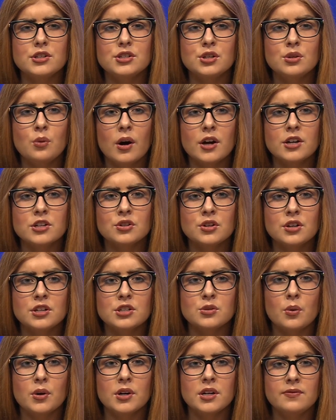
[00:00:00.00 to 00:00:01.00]

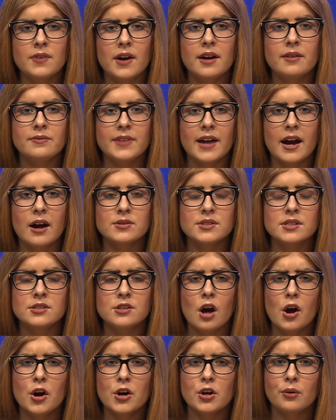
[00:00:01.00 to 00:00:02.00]
$225,000